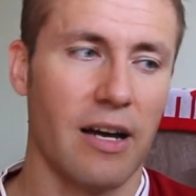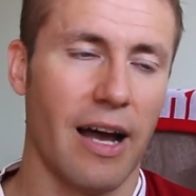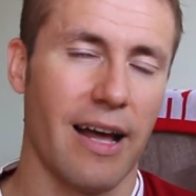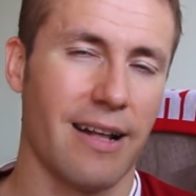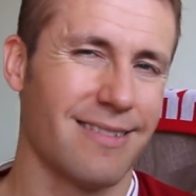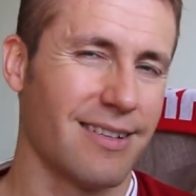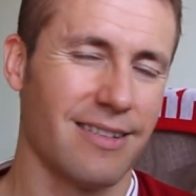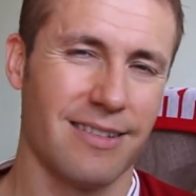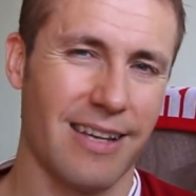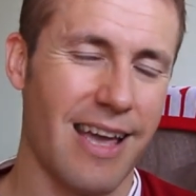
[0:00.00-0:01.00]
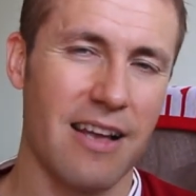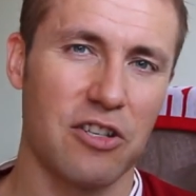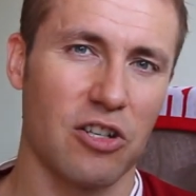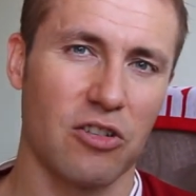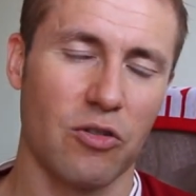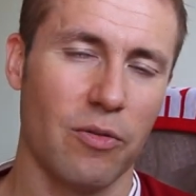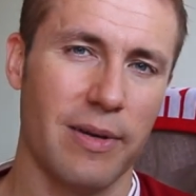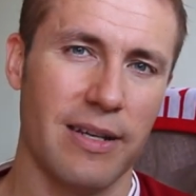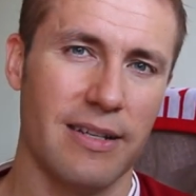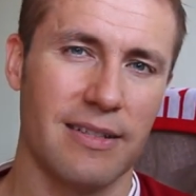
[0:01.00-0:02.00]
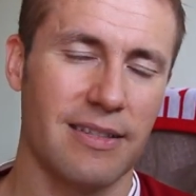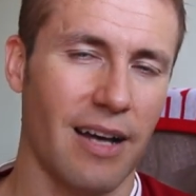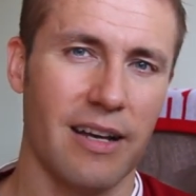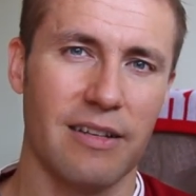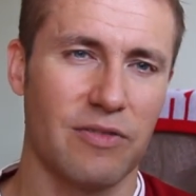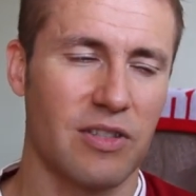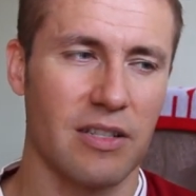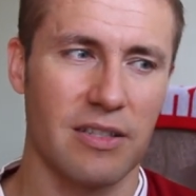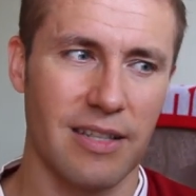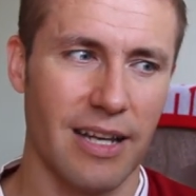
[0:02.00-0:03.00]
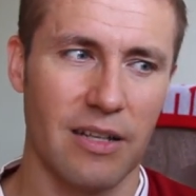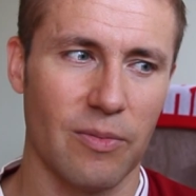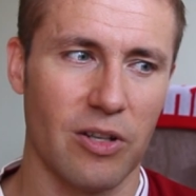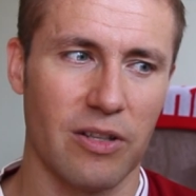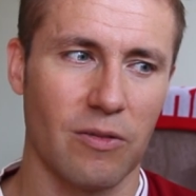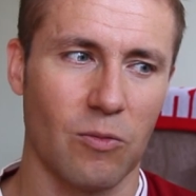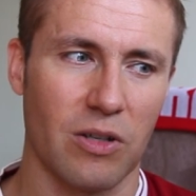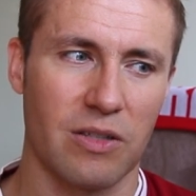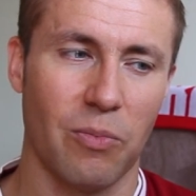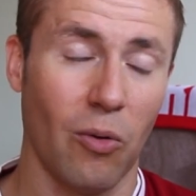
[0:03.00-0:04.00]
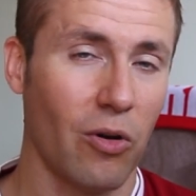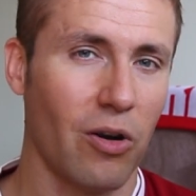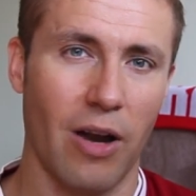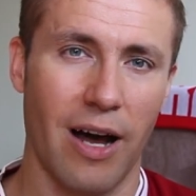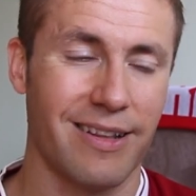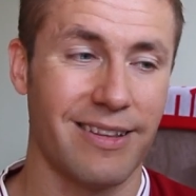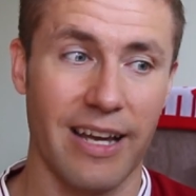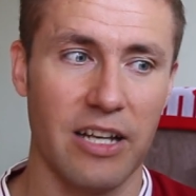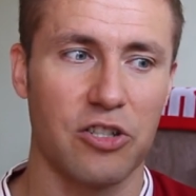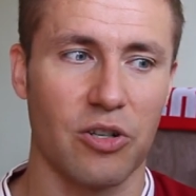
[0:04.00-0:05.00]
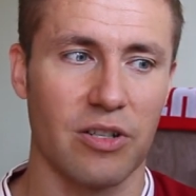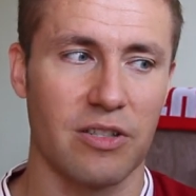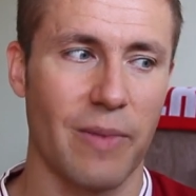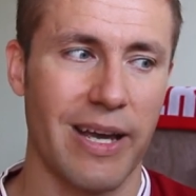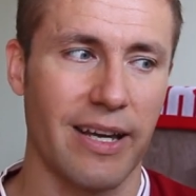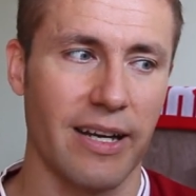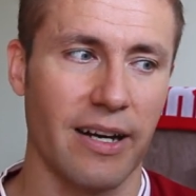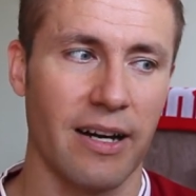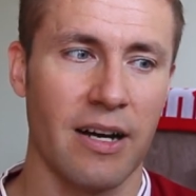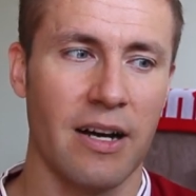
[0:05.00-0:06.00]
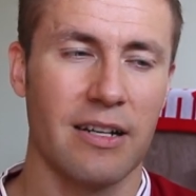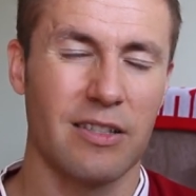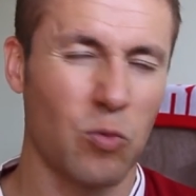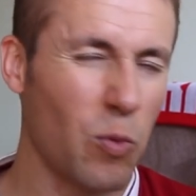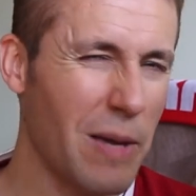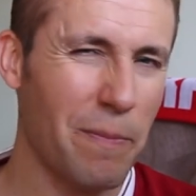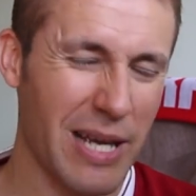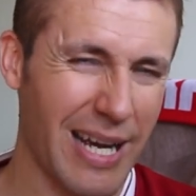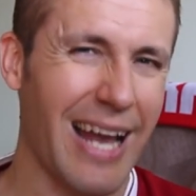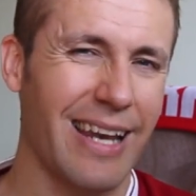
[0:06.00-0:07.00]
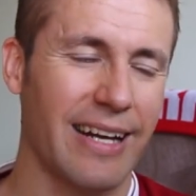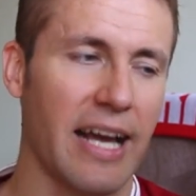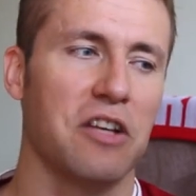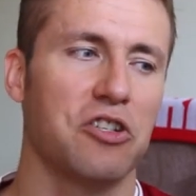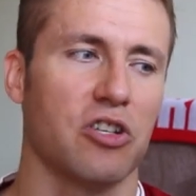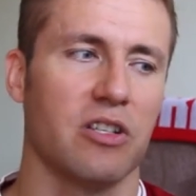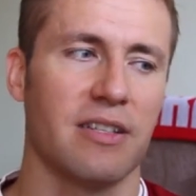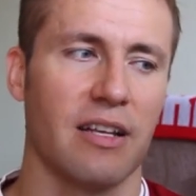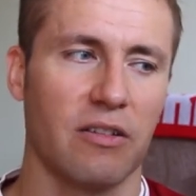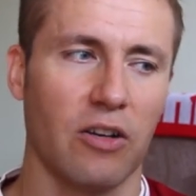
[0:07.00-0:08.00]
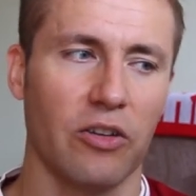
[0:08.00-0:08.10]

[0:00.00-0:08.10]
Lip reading: And the agent Ruby Saif's statement was borderline dangerous, making sweeping allegations and